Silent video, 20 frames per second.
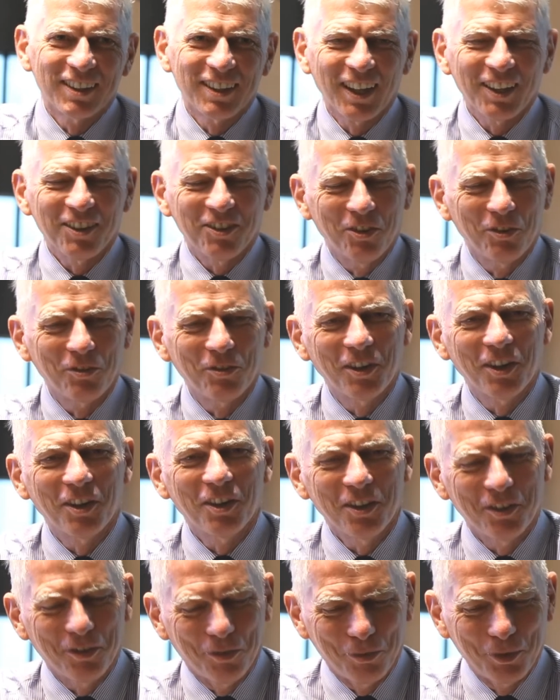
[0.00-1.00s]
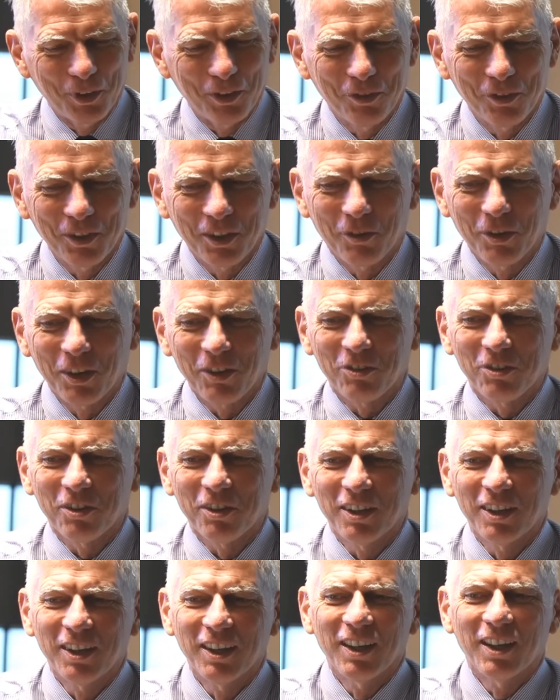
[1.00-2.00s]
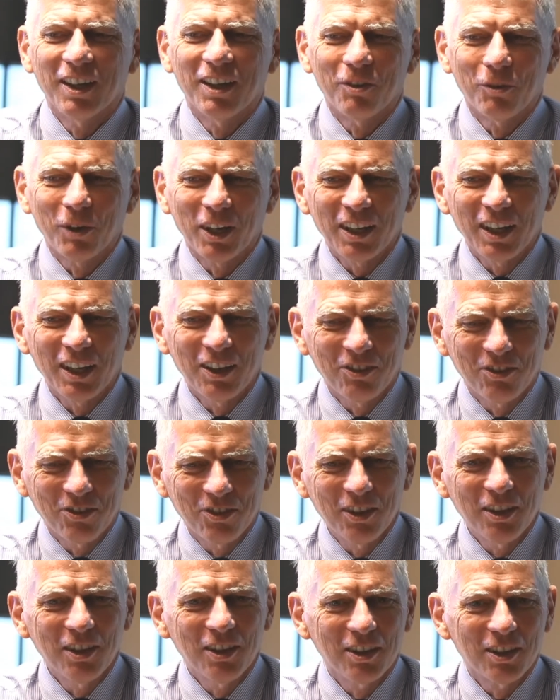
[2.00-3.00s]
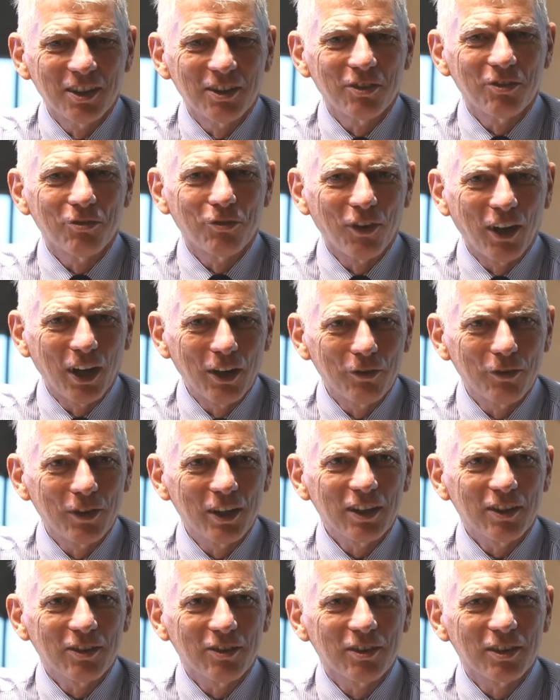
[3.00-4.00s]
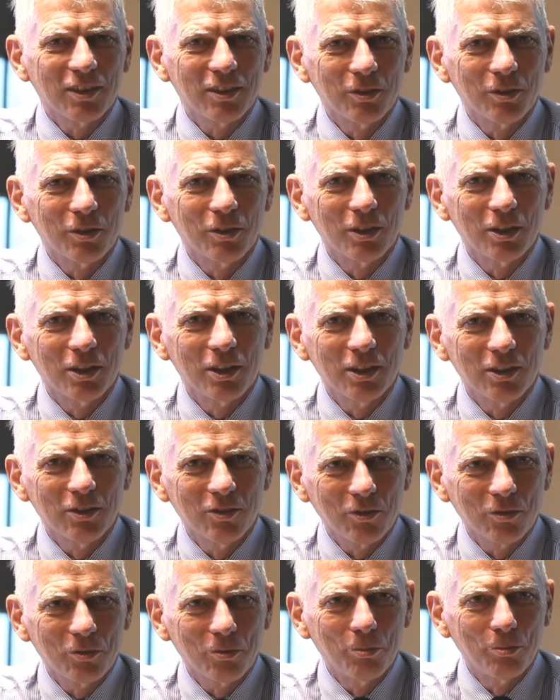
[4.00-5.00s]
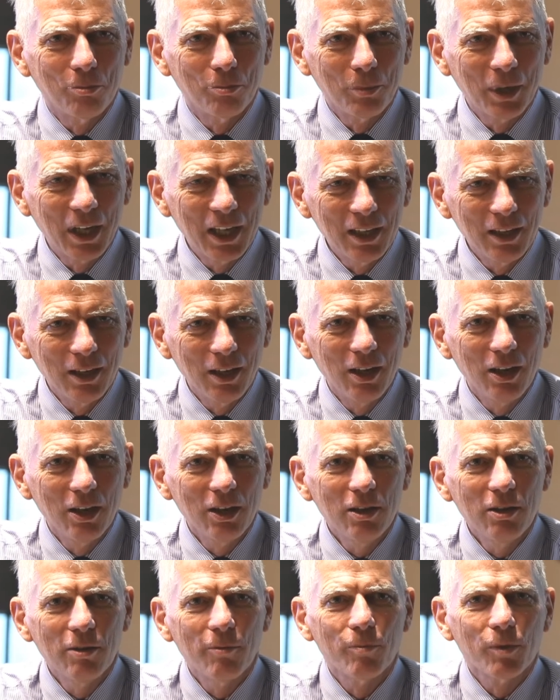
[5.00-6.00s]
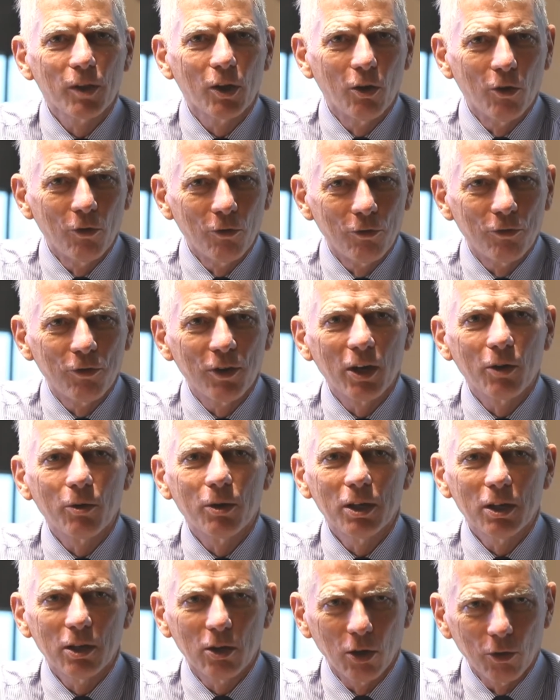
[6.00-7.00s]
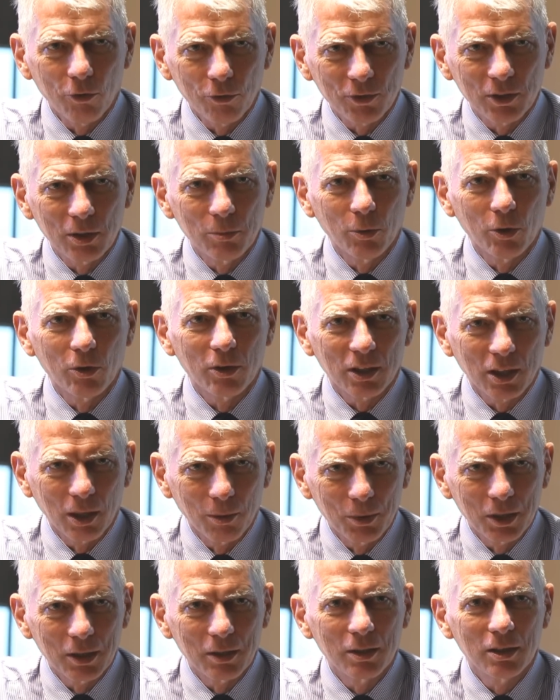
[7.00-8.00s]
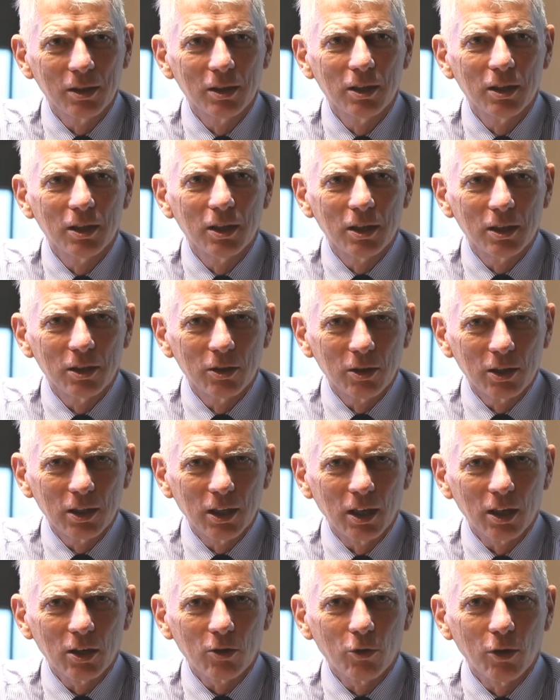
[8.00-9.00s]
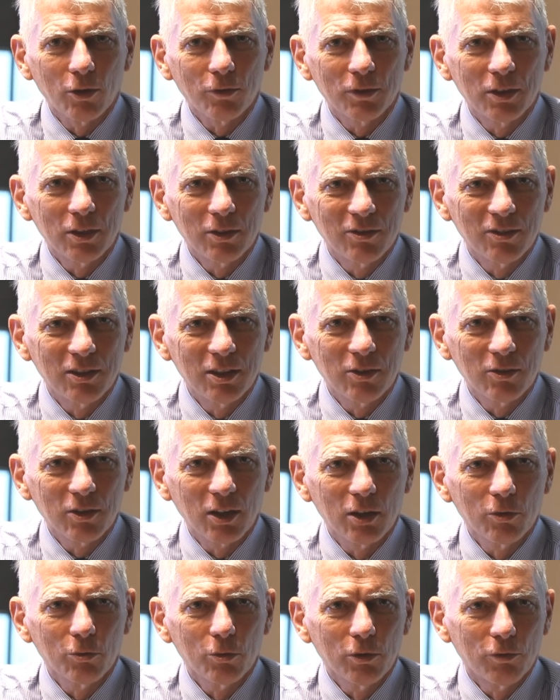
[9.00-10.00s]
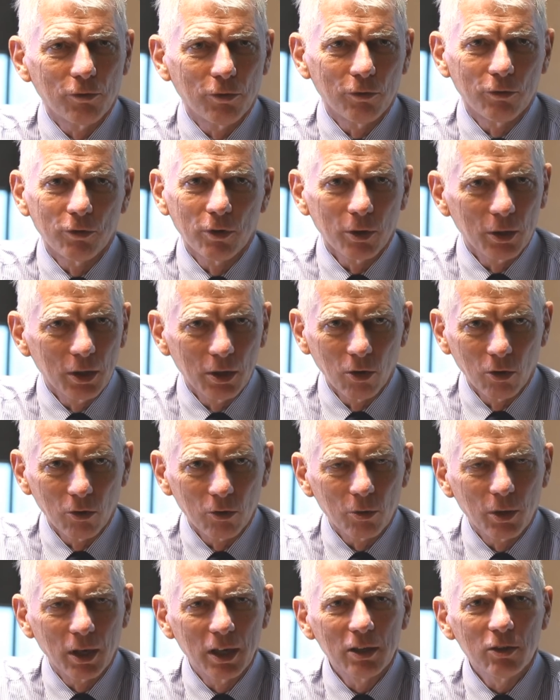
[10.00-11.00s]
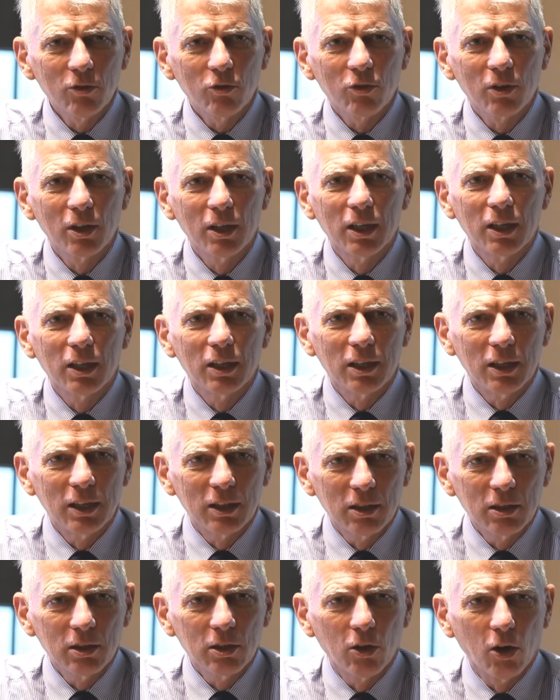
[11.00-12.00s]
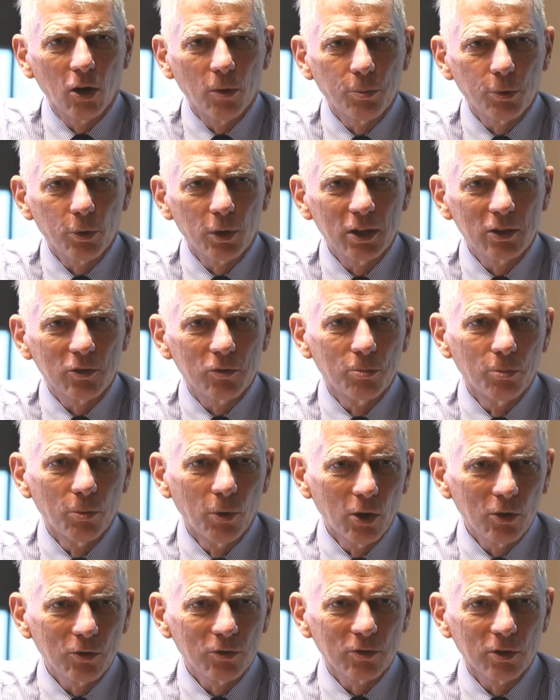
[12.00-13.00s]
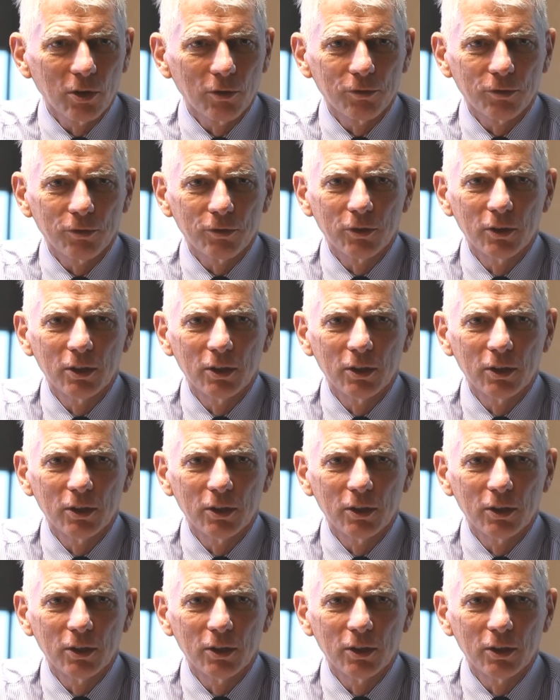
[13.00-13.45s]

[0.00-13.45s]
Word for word: That's a very specific question. What I see in this 5X, uh, it's mainly a very comfortable cabin. The aircraft is designed with a very long range. It incorporates most of